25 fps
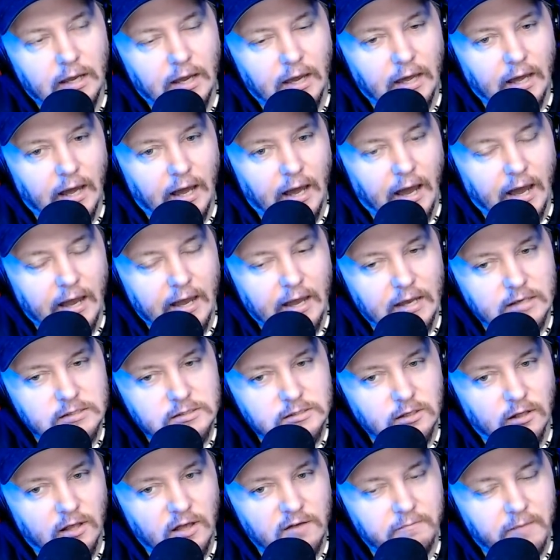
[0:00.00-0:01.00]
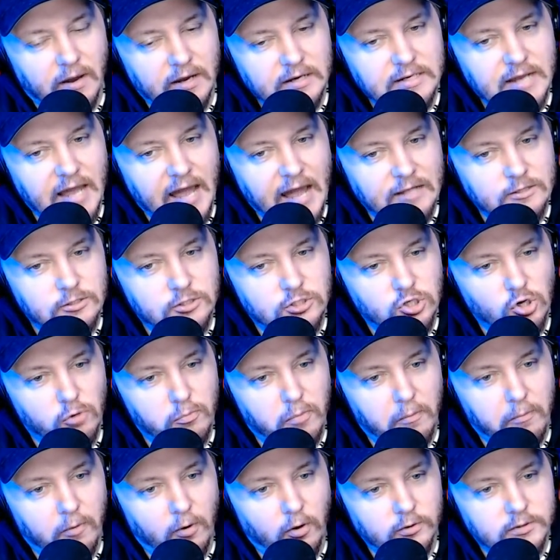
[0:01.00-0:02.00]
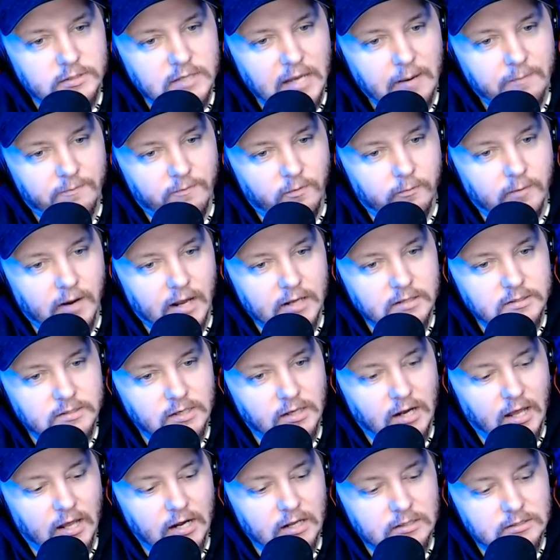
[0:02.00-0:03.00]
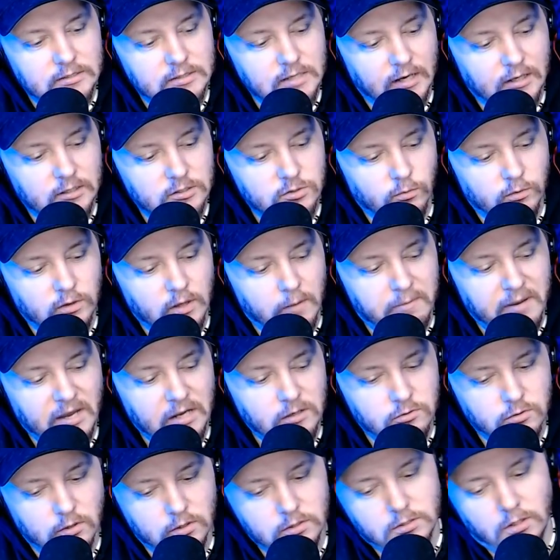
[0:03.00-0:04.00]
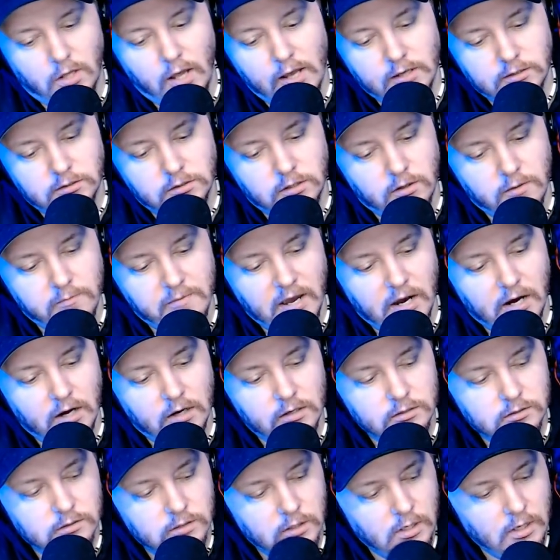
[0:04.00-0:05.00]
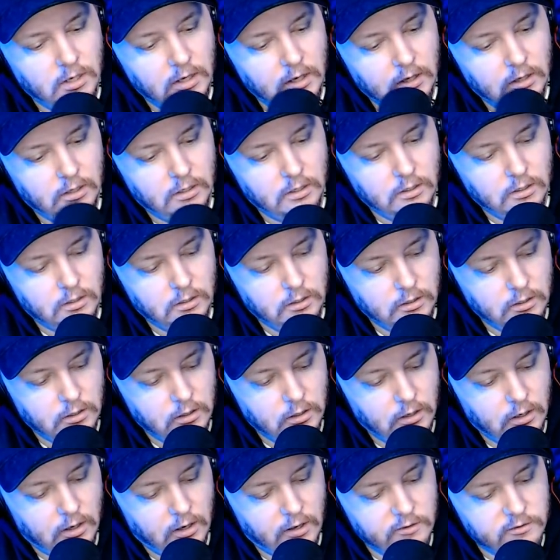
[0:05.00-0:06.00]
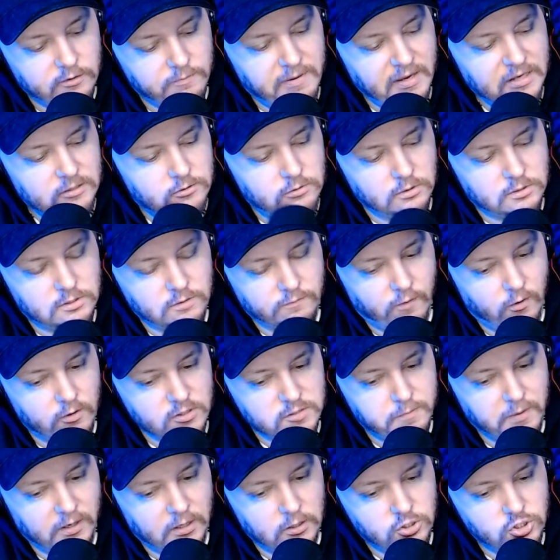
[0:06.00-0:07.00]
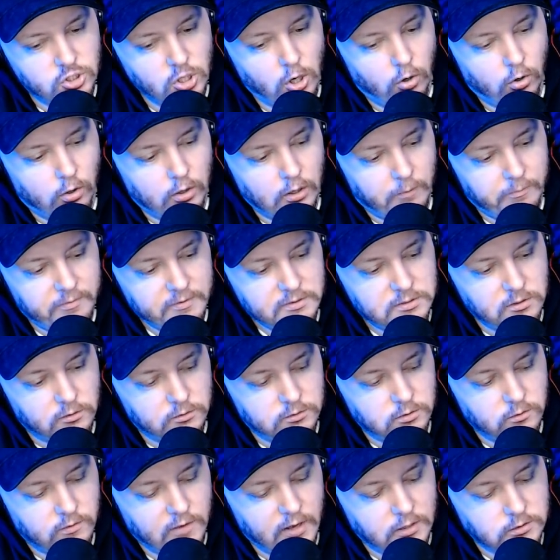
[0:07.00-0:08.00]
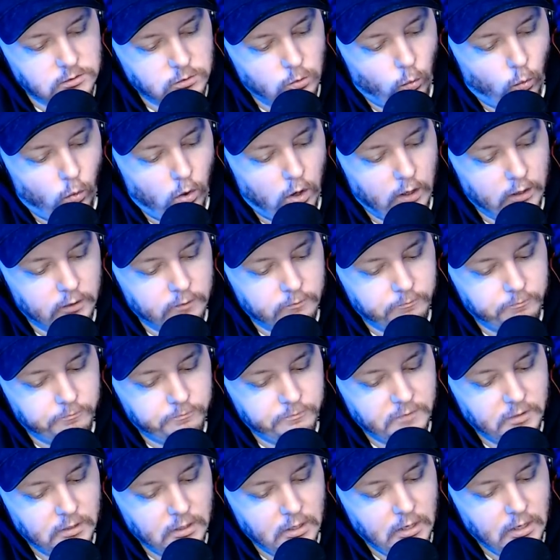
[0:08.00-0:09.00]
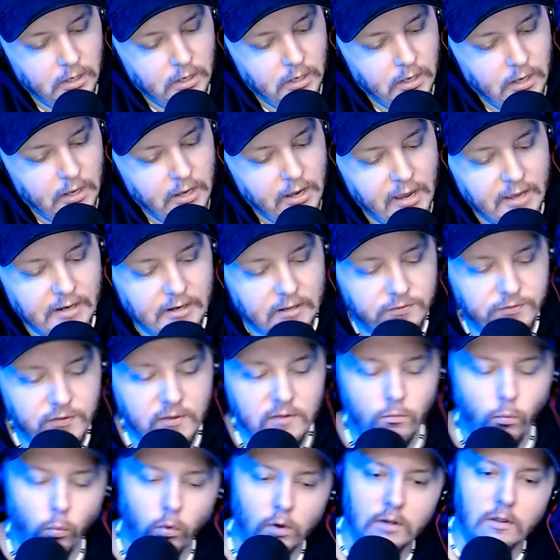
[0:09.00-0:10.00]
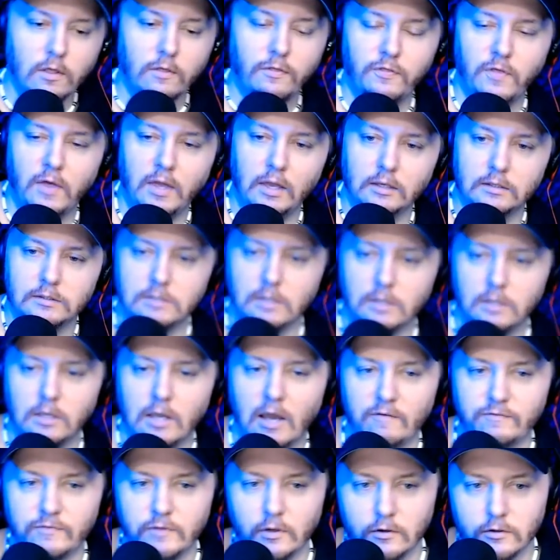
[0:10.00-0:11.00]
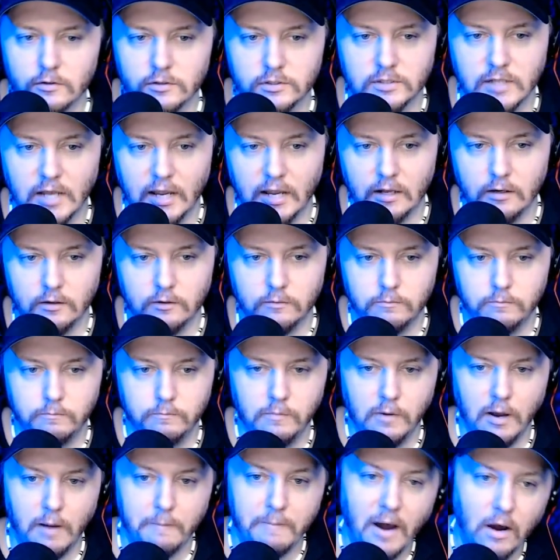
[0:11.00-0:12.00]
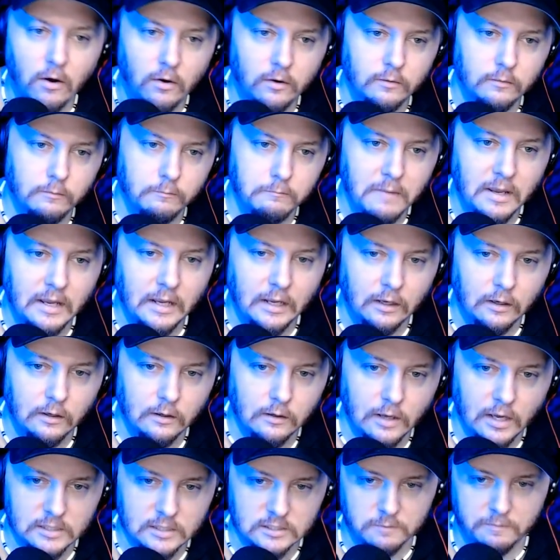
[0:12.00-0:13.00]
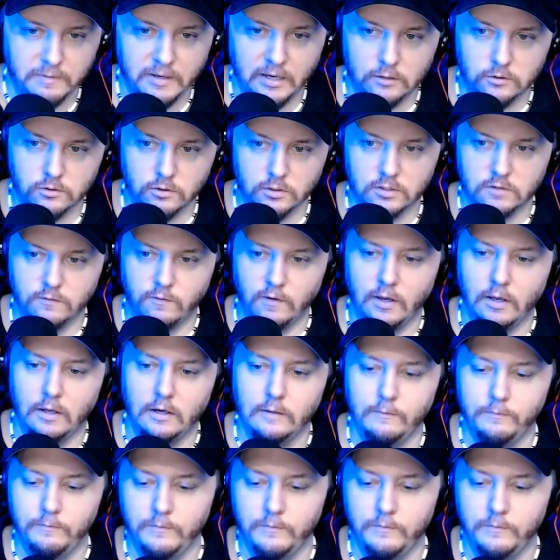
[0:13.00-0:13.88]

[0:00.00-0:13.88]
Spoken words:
I still have my dad's Super Bowl tape from 1986 when the Patriots lost to the Bears. The Patriots have always been a joke up until 2001. And I think one of the things that you have to understand about me as a Patriots fan